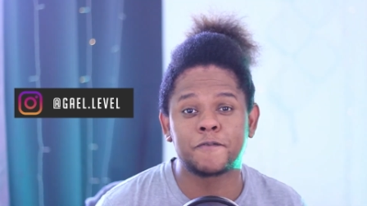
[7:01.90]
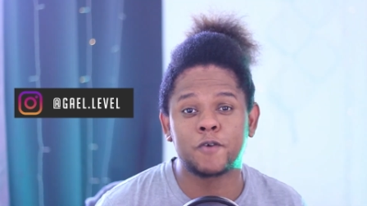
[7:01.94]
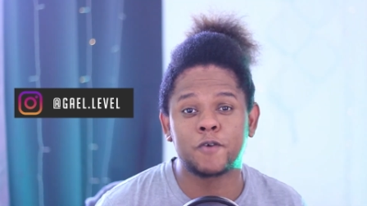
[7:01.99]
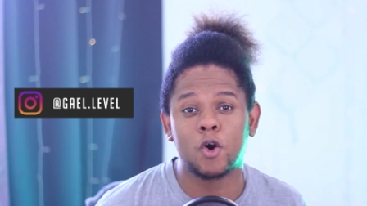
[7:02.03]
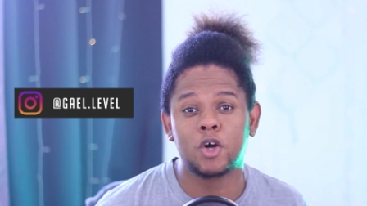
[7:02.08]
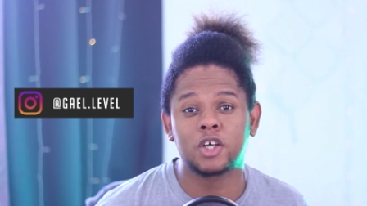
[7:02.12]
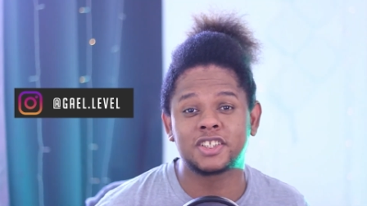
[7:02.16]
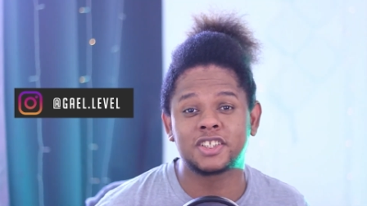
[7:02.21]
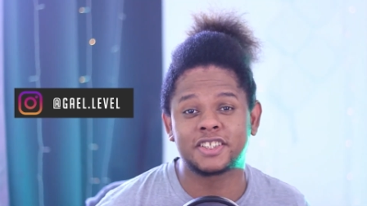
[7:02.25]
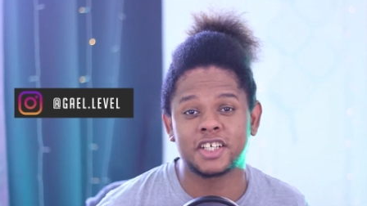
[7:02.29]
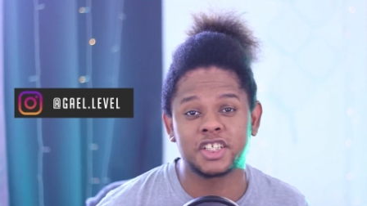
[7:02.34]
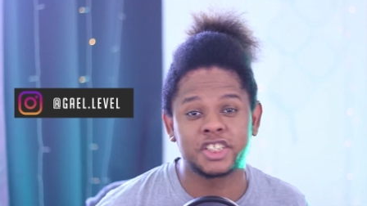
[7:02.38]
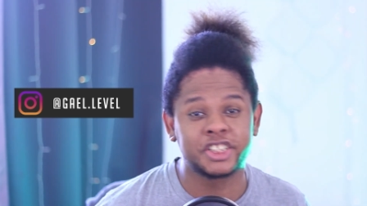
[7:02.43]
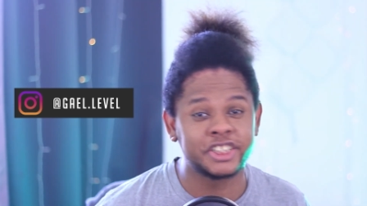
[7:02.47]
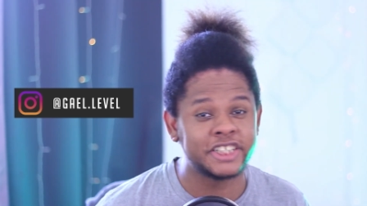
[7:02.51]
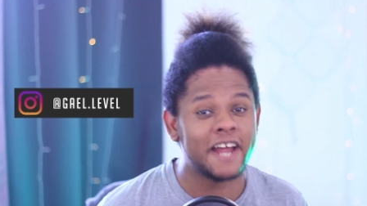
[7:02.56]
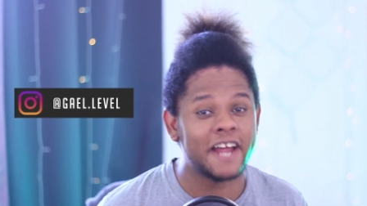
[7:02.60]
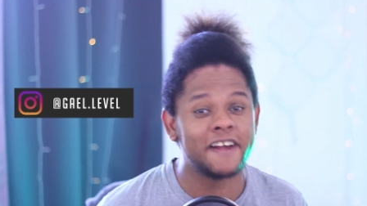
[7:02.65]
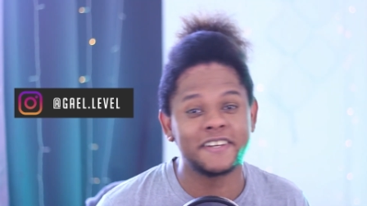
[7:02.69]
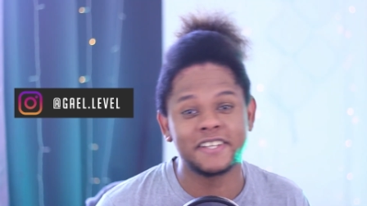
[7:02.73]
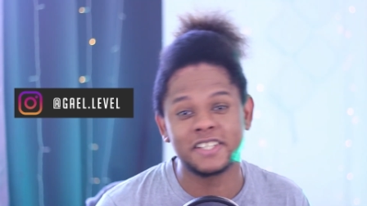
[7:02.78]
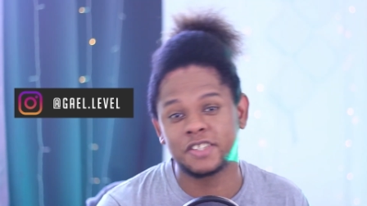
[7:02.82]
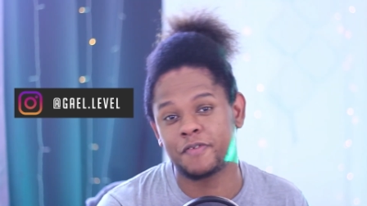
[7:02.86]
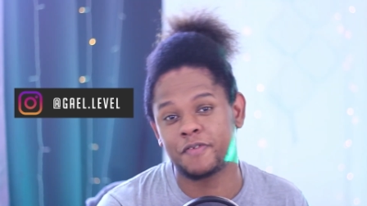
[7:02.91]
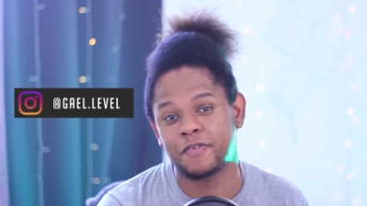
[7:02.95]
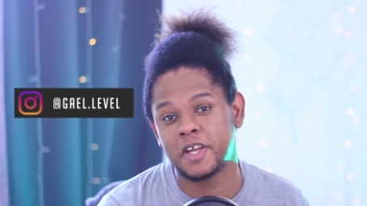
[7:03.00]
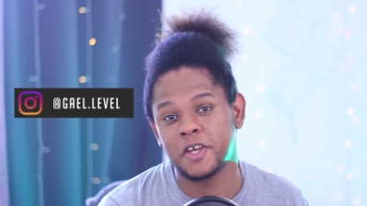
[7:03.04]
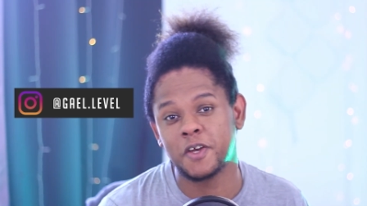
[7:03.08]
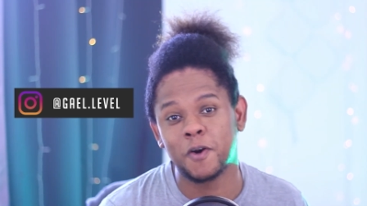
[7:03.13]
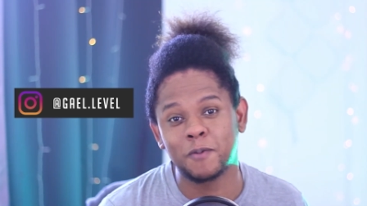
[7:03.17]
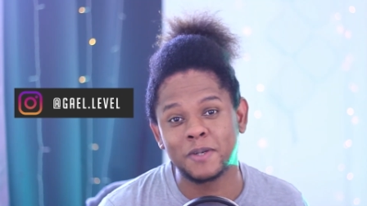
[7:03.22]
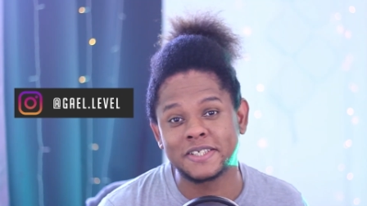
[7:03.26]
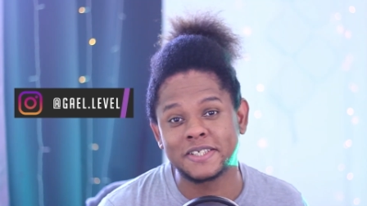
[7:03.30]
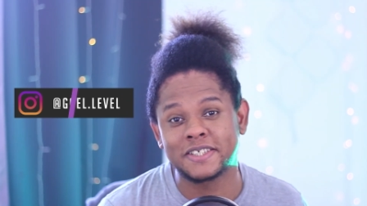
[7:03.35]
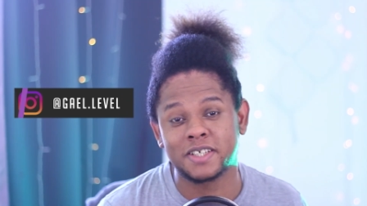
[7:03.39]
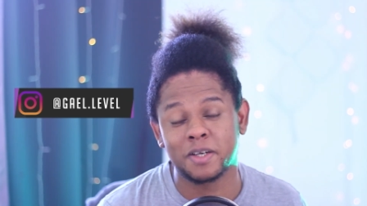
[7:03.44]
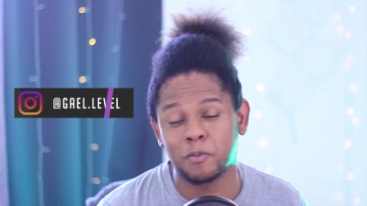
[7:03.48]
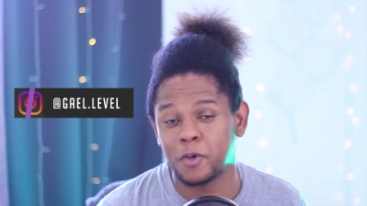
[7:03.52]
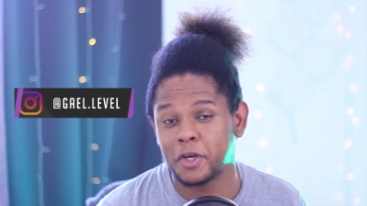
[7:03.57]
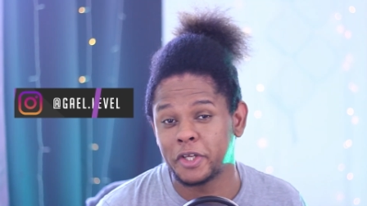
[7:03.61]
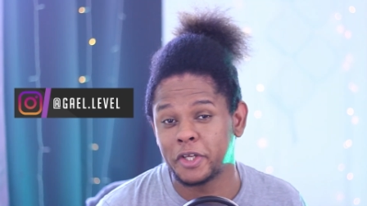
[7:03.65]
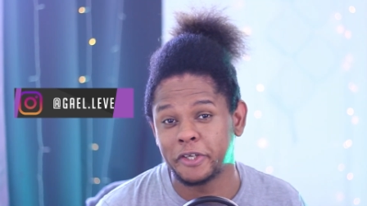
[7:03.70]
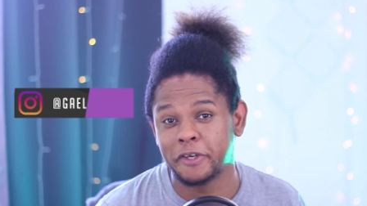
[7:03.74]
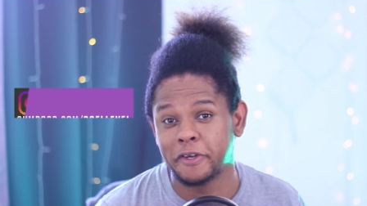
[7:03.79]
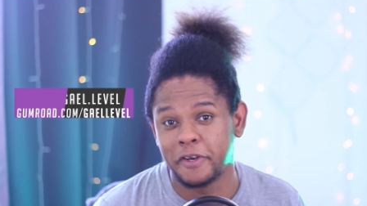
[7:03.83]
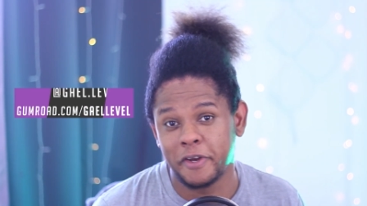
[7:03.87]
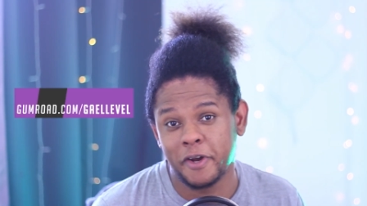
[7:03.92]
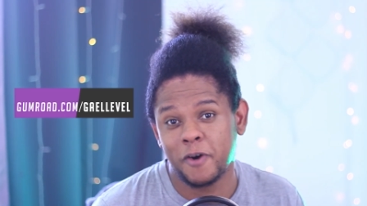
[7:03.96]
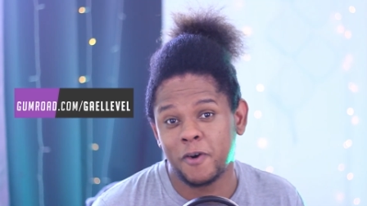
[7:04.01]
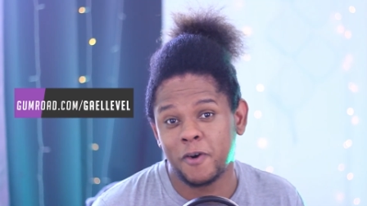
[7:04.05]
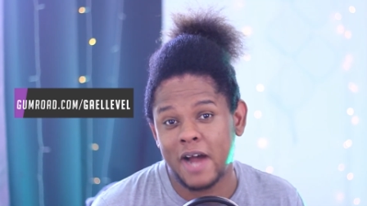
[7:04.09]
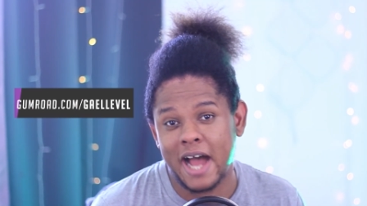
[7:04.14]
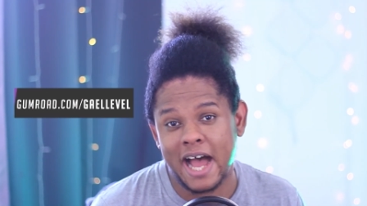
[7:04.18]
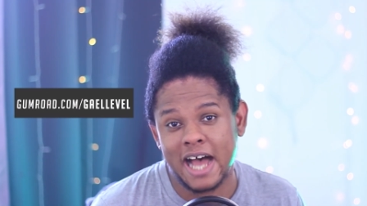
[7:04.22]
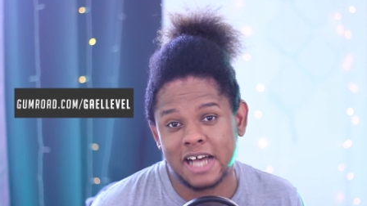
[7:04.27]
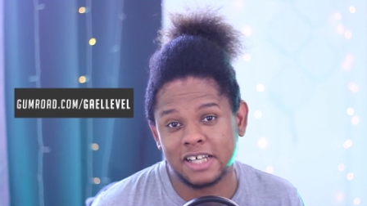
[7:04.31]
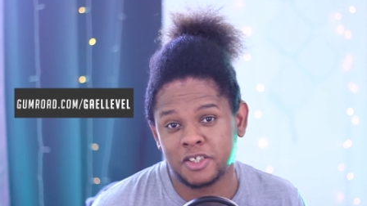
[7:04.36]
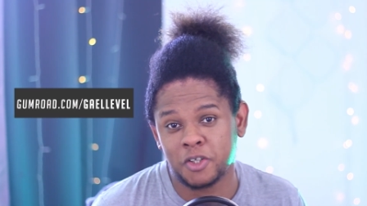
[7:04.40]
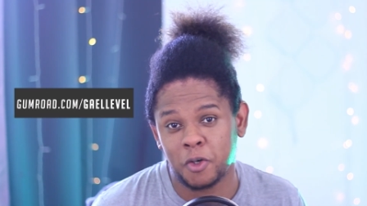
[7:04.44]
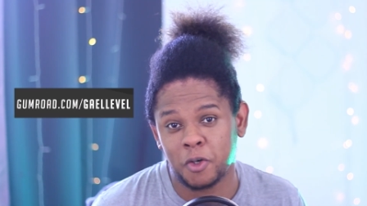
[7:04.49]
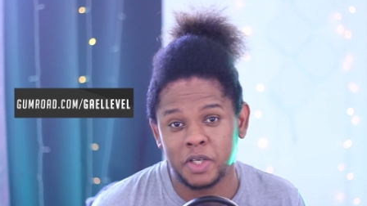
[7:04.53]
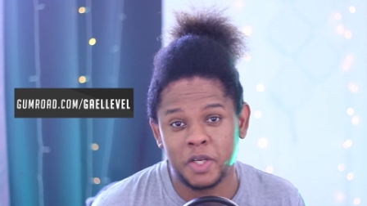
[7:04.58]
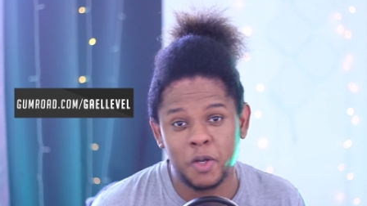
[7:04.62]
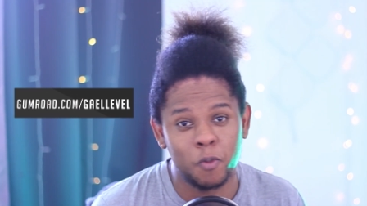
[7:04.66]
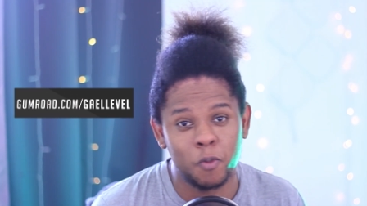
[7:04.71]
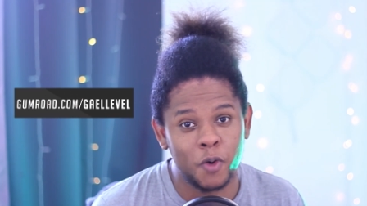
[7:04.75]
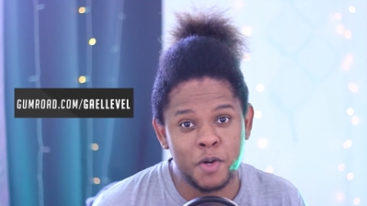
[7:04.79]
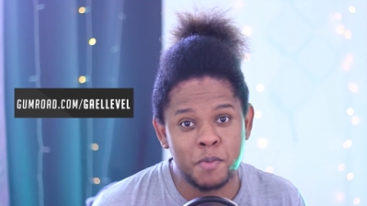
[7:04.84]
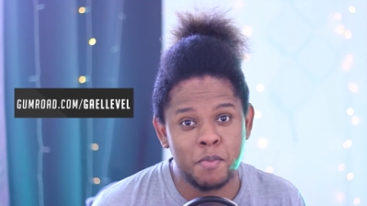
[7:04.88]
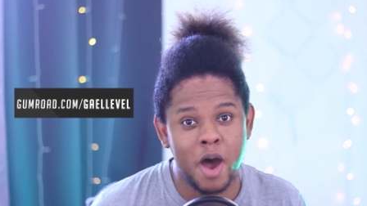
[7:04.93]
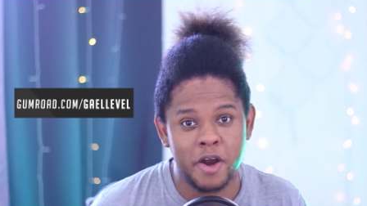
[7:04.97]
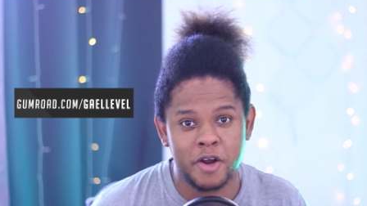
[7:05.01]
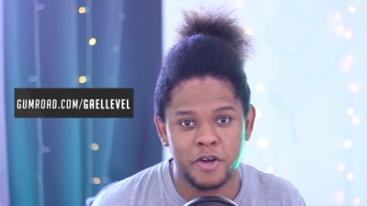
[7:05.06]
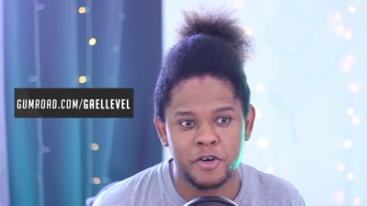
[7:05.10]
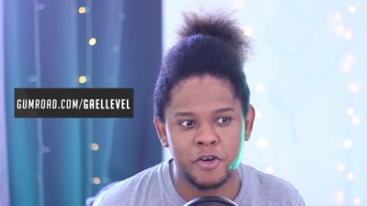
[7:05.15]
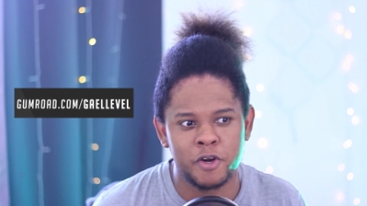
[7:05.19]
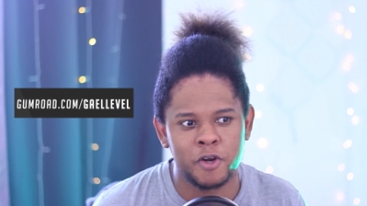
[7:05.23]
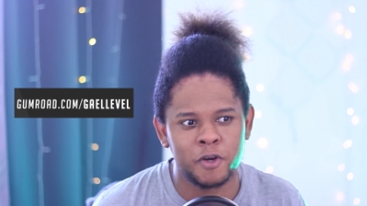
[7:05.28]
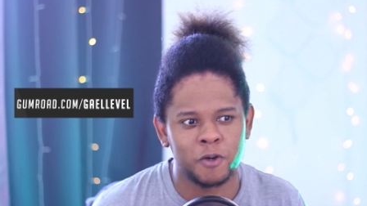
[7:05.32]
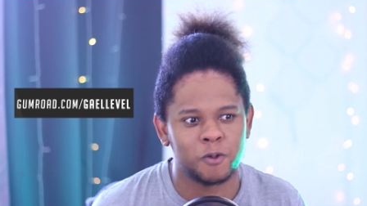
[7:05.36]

Of course, share this video with someone you know has only one monitor